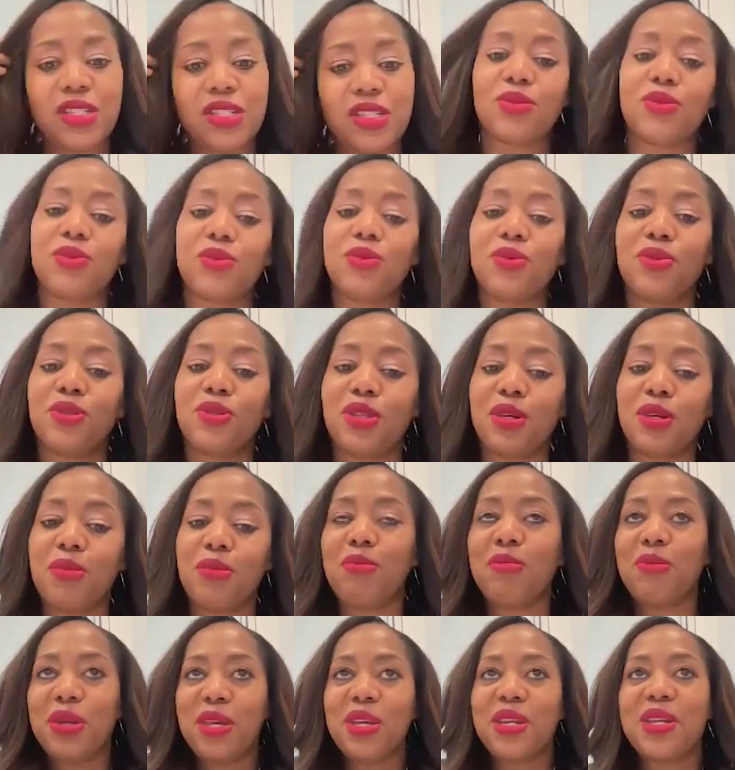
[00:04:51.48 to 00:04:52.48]
to the
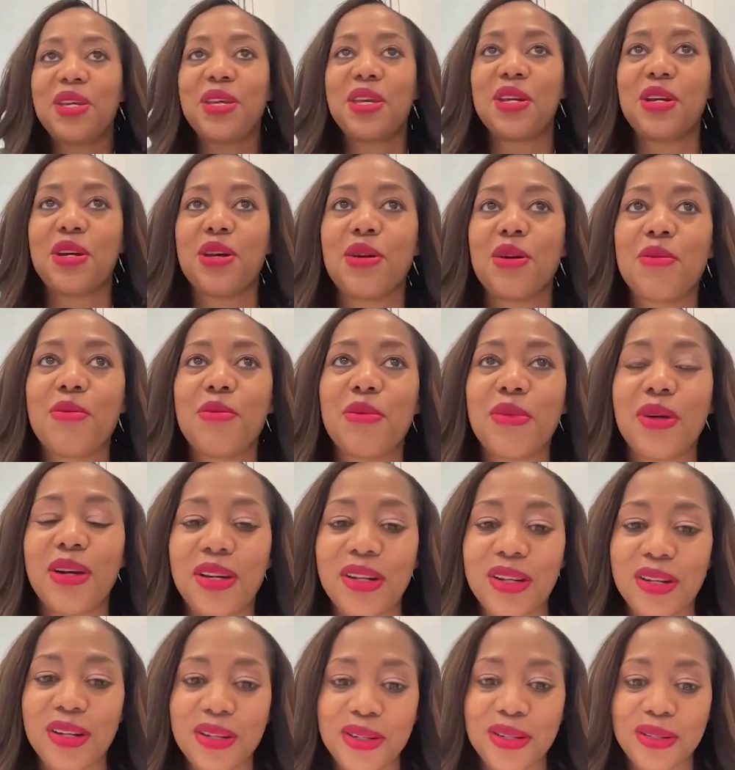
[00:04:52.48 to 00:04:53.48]
medium
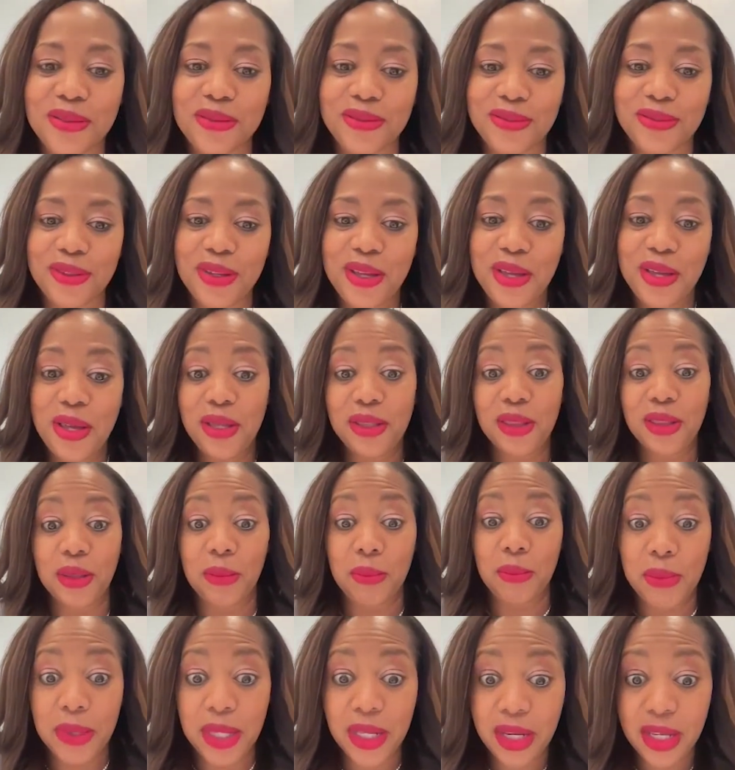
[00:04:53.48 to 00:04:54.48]
of the
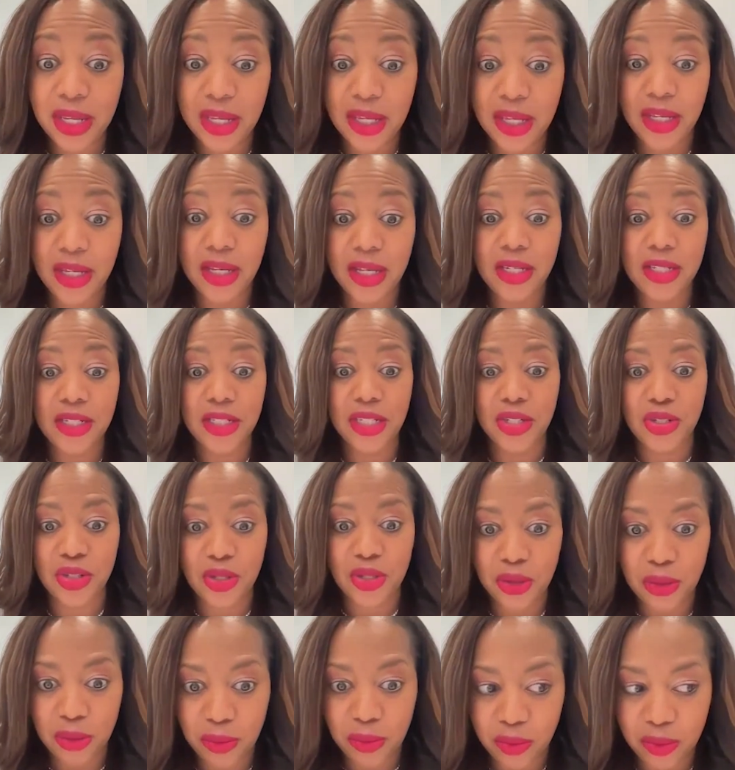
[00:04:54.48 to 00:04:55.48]
media,
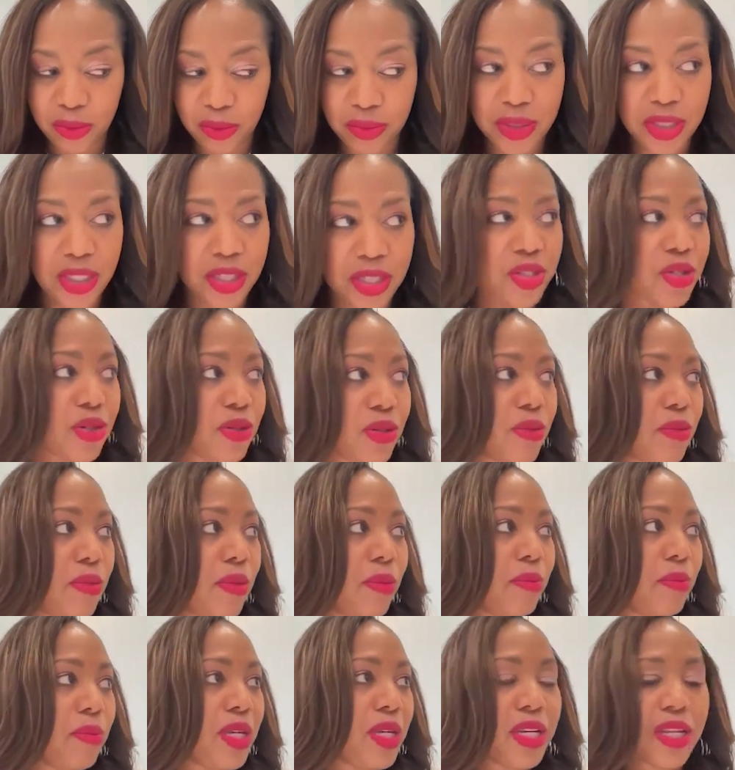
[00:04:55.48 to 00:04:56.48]
digital
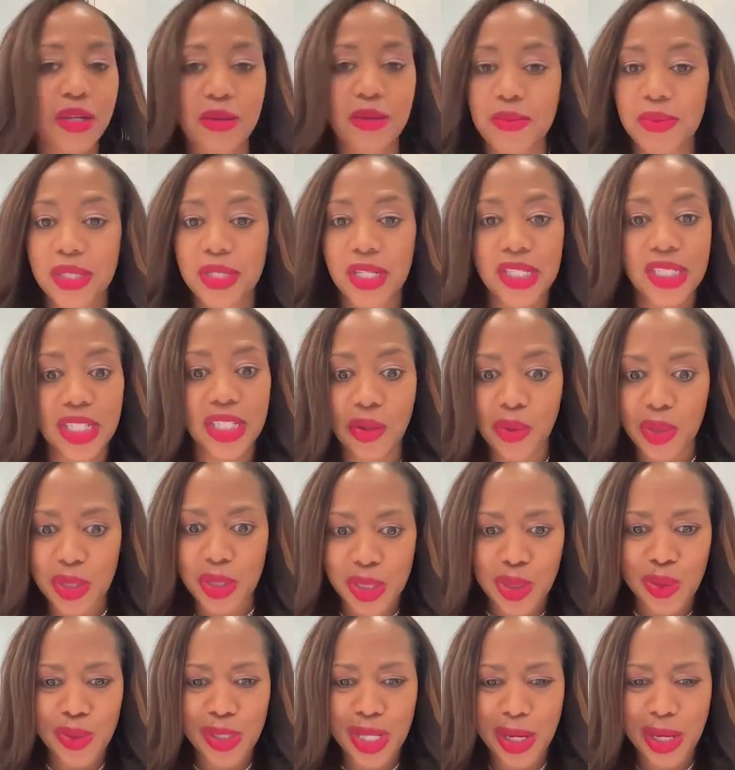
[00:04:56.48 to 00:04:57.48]
mediums, et cetera,
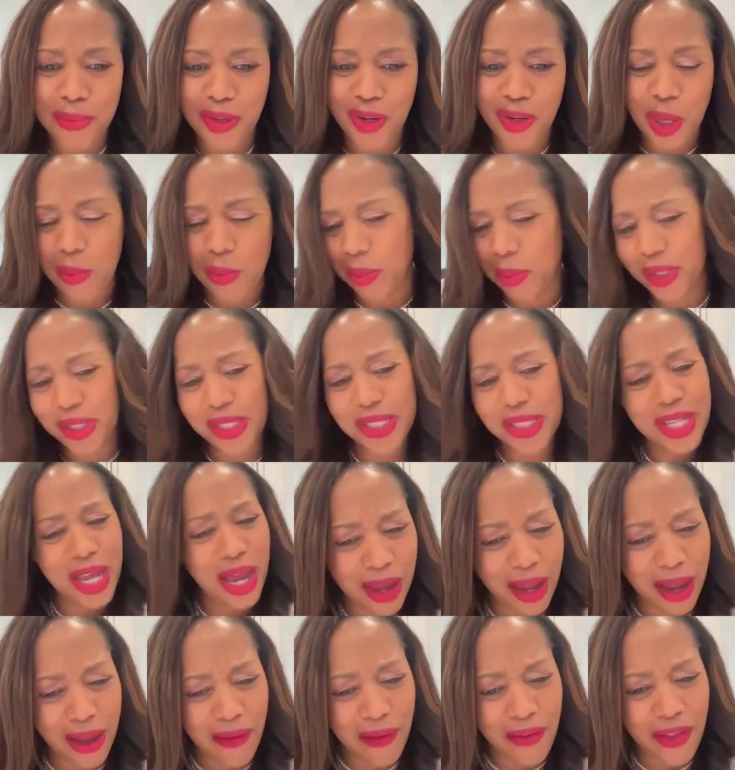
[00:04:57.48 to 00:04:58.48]
those type of companies,
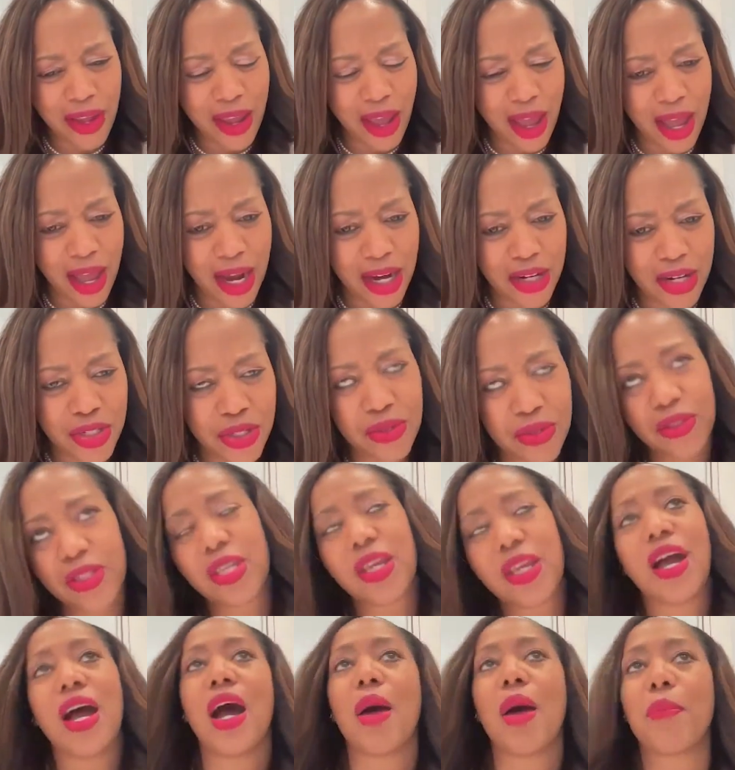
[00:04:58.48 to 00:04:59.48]
how they
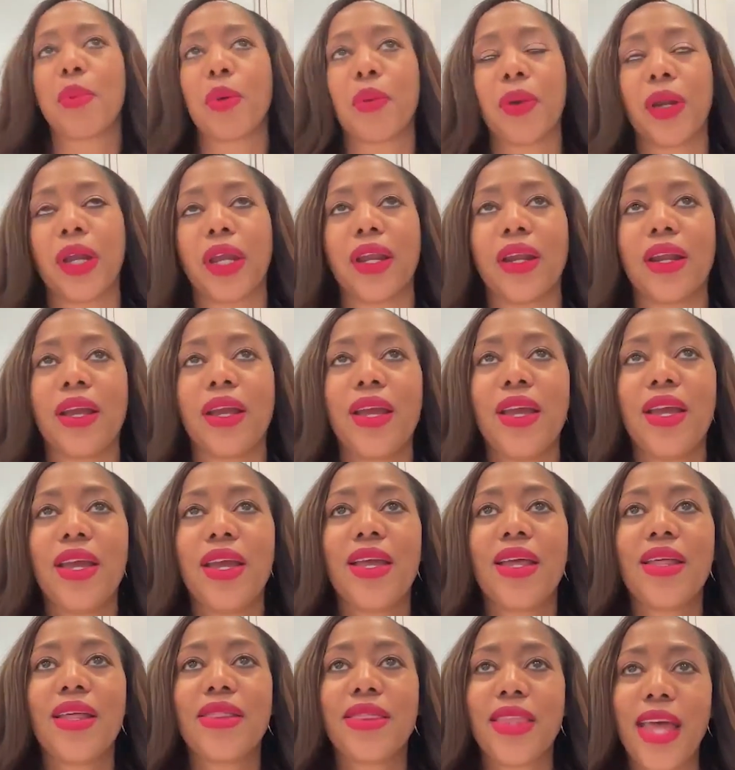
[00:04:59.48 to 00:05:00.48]
actually operate.
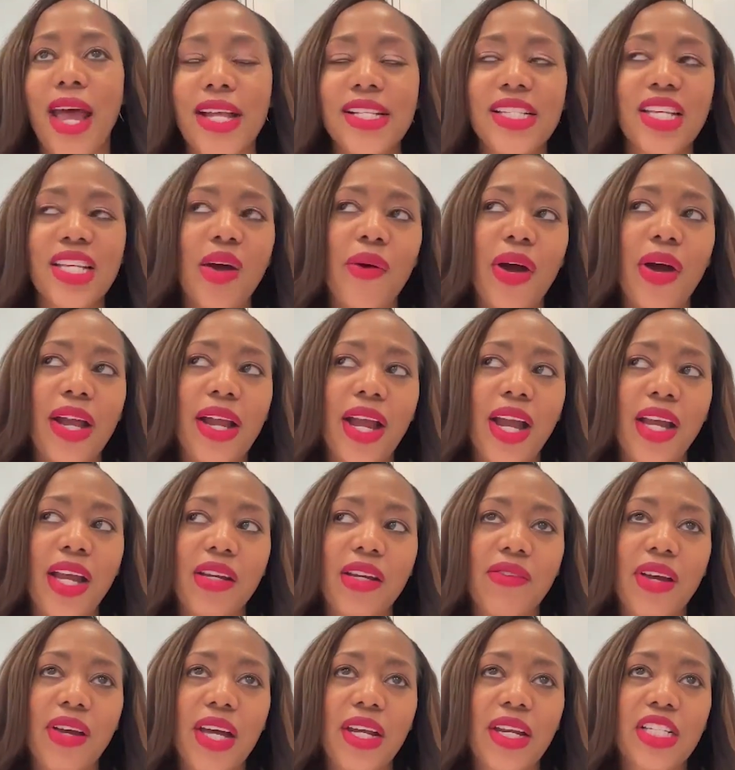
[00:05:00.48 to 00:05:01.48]
that's how I
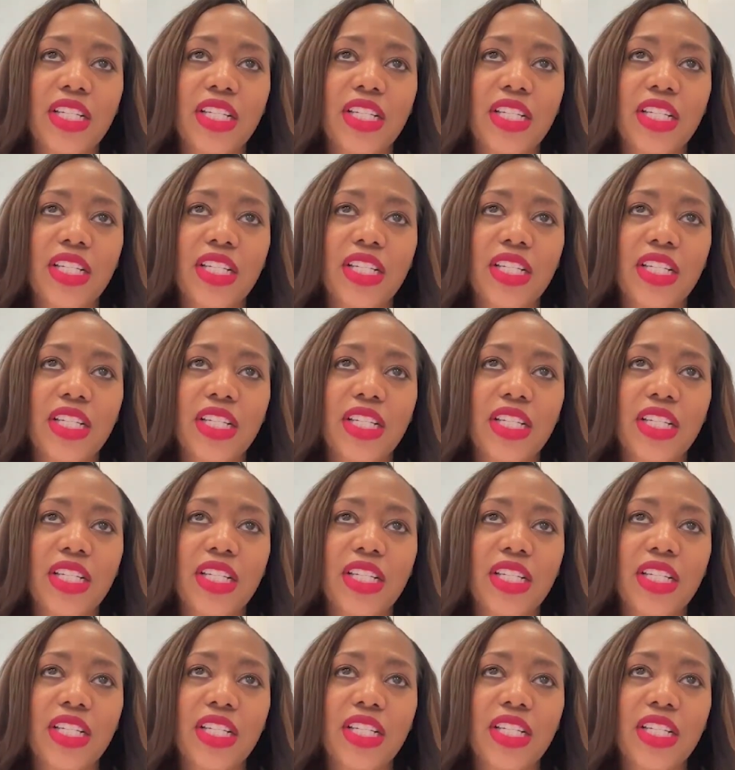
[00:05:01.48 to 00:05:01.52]
kind of got